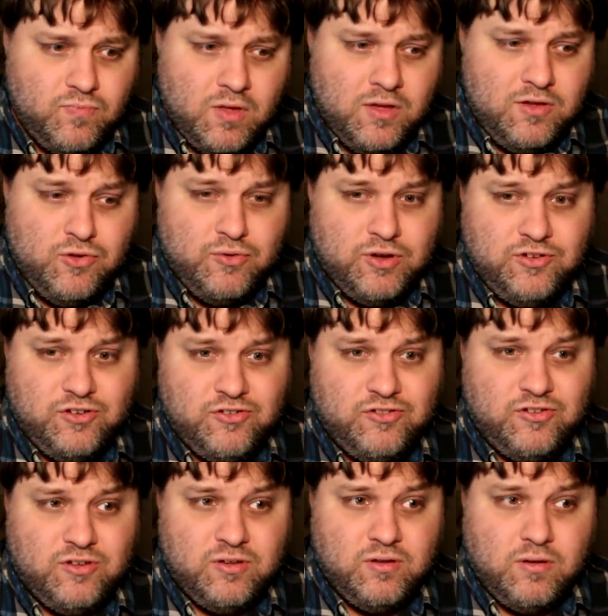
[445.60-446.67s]
you can
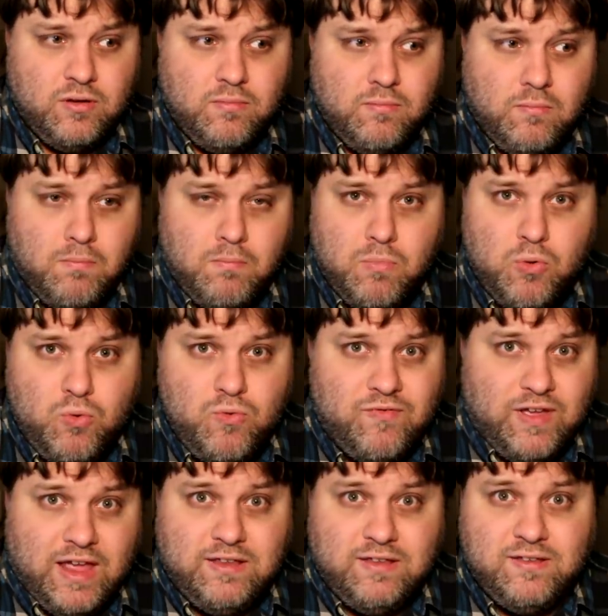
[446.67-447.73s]
just move
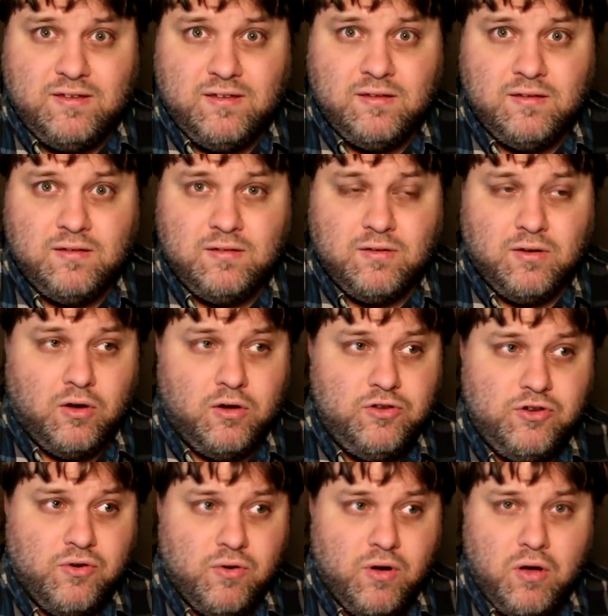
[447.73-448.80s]
it on
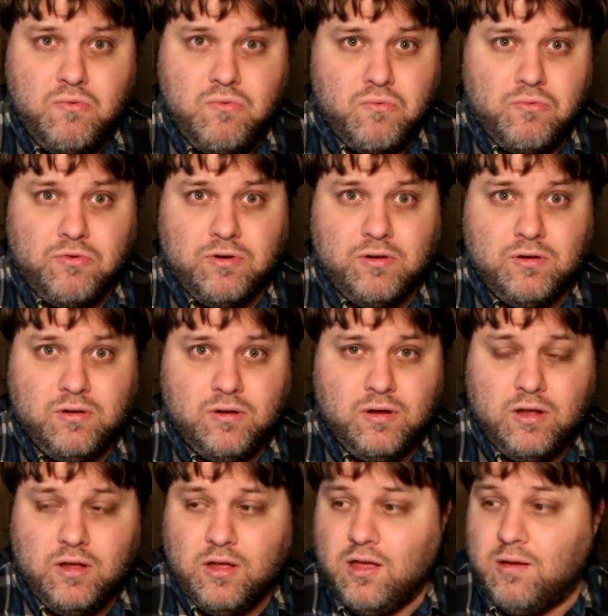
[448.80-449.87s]
your own.
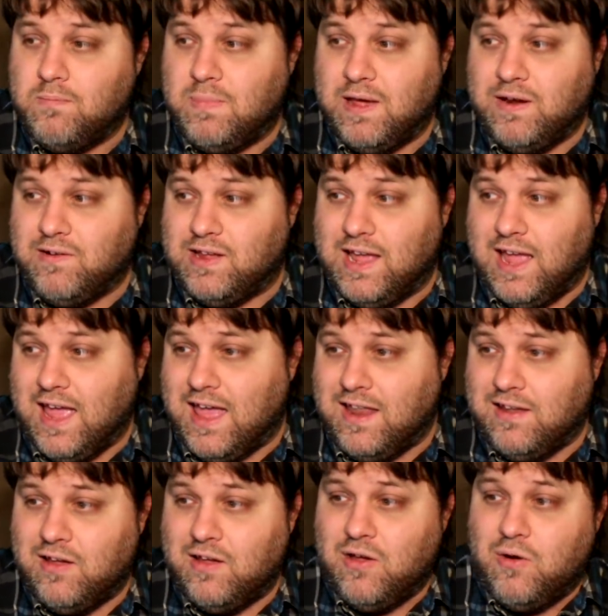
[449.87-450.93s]
Better
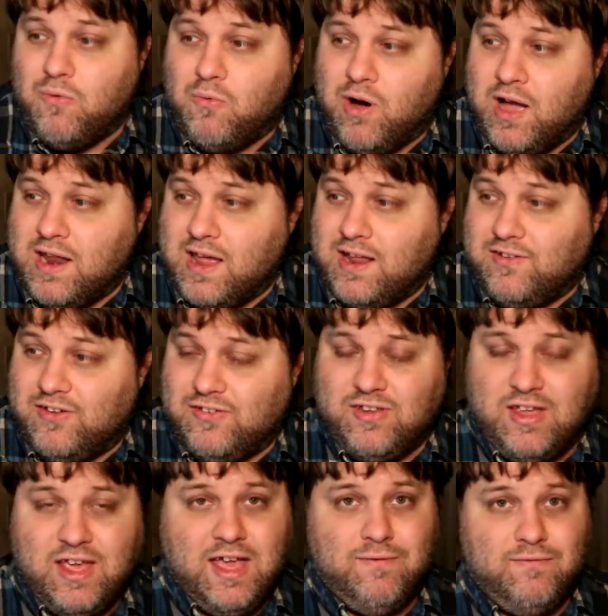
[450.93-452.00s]
yet, why not just
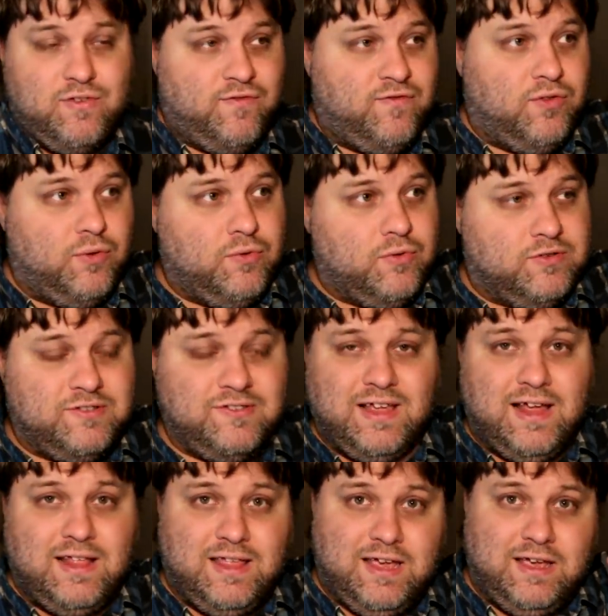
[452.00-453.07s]
have the floor
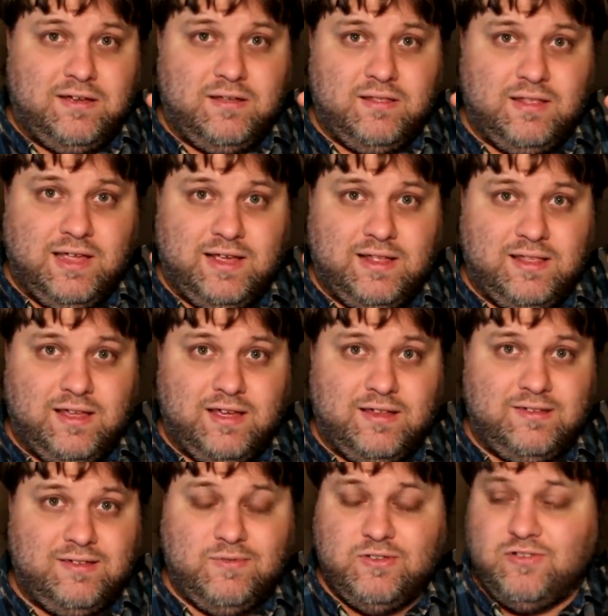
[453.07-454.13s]
slightly like
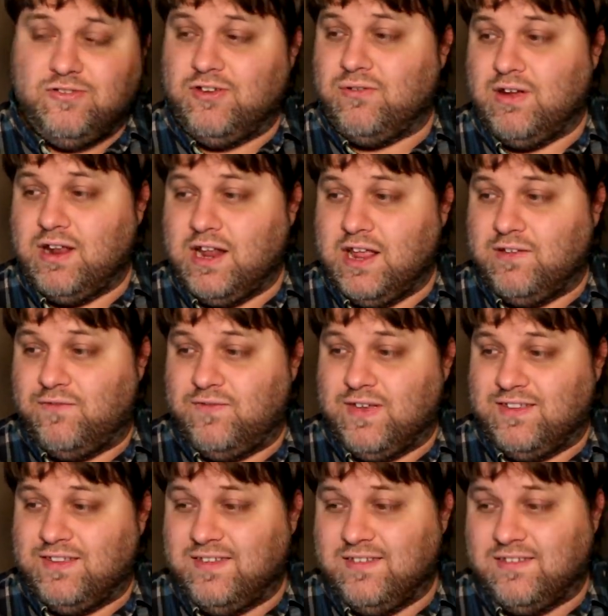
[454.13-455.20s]
this? If it's generating
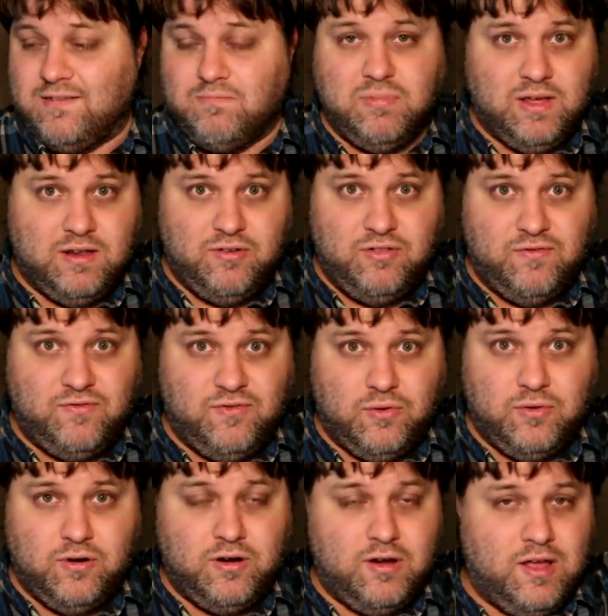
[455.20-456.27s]
feces and blood on the
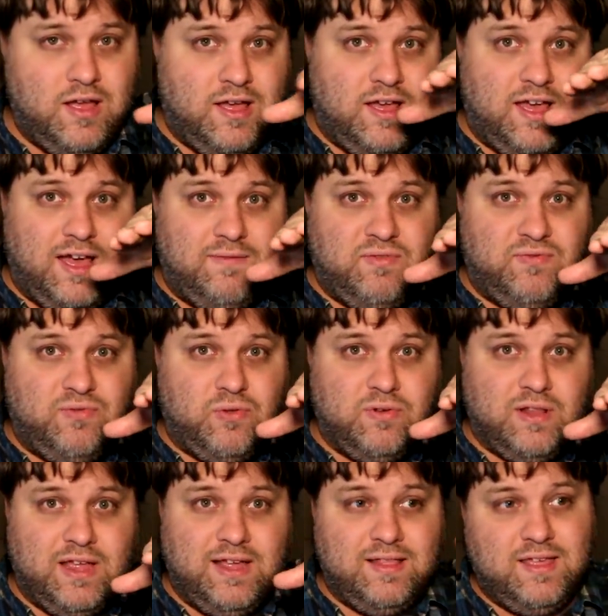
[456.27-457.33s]
floor, have the floor
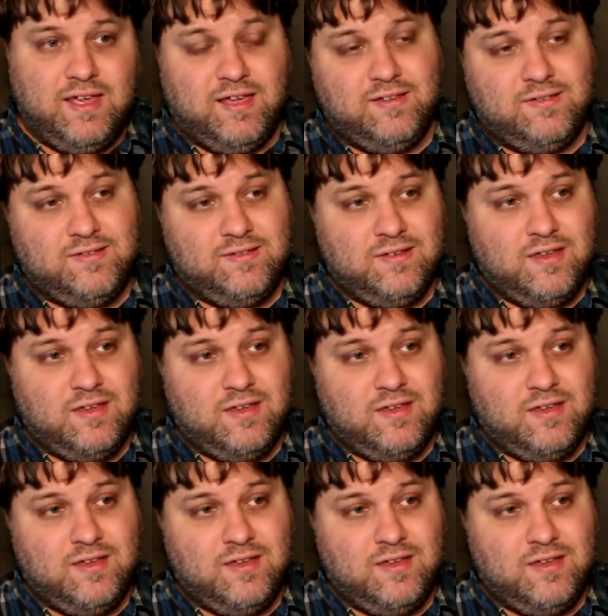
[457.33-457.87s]
like this